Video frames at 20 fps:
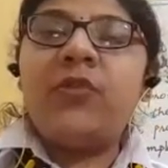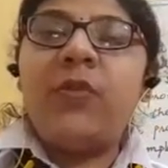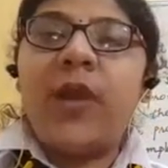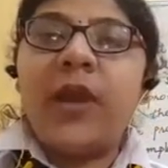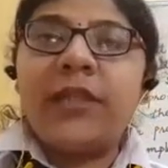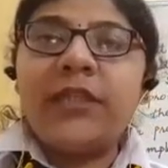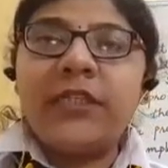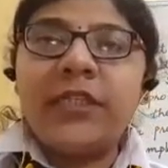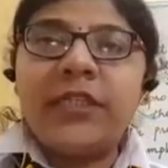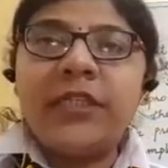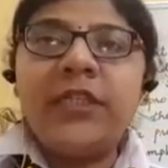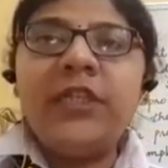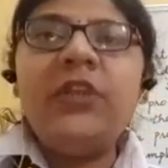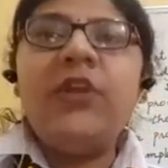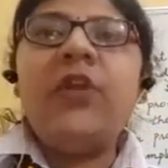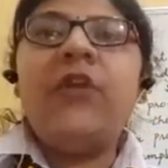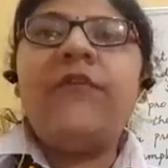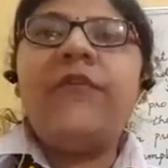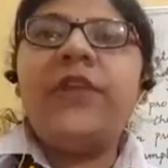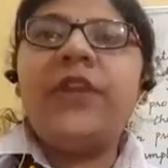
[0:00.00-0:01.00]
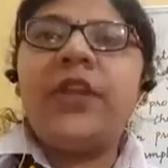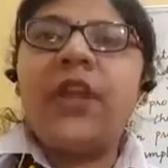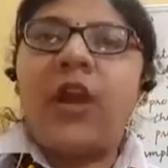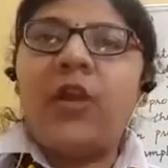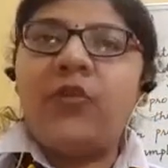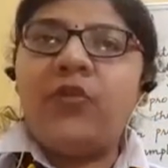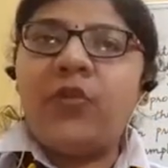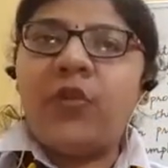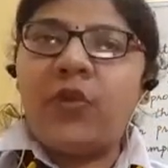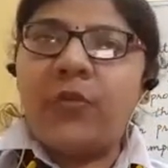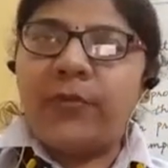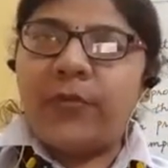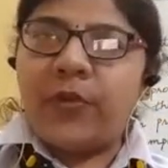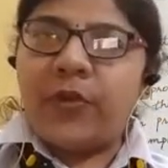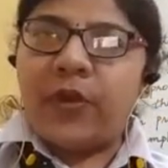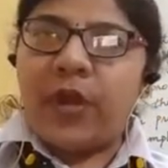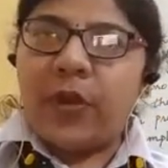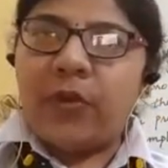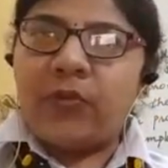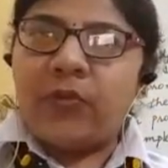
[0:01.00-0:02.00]
quantity of a noun or
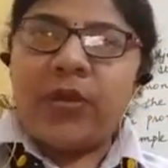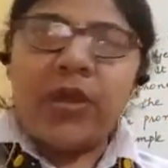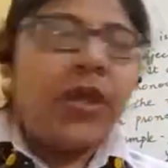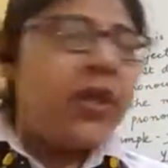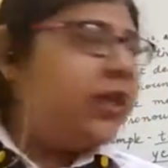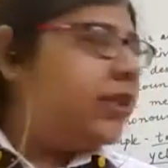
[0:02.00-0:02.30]
pronoun,